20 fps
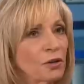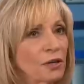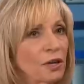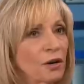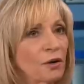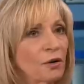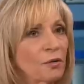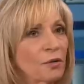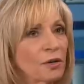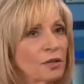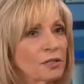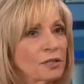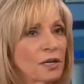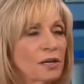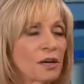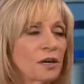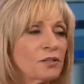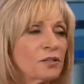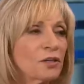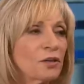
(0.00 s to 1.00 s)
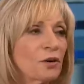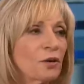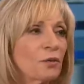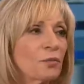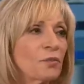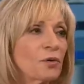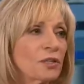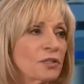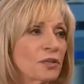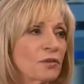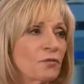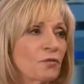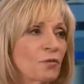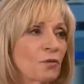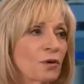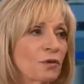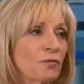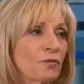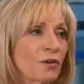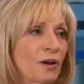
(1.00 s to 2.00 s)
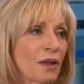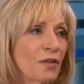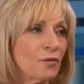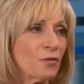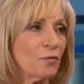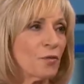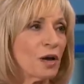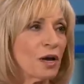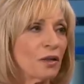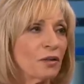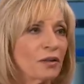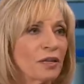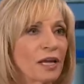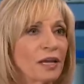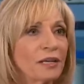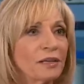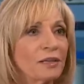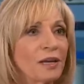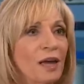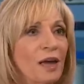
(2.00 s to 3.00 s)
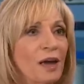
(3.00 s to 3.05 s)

there, because I got to know President Ford rather well, and